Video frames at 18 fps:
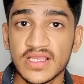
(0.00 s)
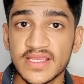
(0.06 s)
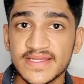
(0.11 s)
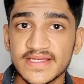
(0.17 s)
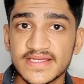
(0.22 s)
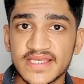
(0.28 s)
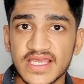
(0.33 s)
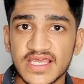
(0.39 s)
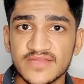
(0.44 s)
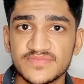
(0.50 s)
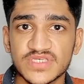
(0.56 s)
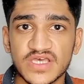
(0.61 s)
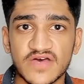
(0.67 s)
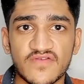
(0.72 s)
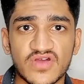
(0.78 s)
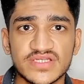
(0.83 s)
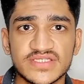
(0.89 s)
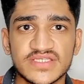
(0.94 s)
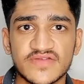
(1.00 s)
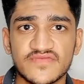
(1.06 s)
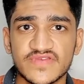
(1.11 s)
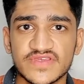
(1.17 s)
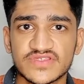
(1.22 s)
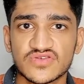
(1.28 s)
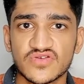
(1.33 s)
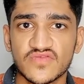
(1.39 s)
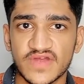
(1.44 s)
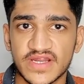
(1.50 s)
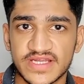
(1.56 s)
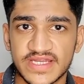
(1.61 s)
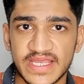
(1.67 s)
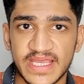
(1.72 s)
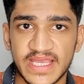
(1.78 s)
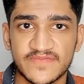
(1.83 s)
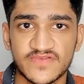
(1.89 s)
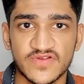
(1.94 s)
It helps avoid the risk of
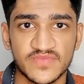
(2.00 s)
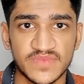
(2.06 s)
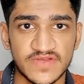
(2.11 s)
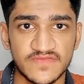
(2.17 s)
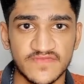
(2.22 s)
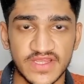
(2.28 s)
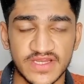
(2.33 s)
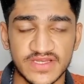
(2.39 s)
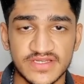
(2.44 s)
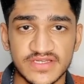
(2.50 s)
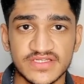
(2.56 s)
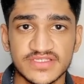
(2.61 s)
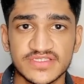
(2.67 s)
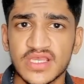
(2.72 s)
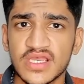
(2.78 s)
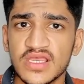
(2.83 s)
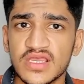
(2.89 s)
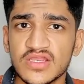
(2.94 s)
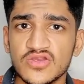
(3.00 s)
attack from invaders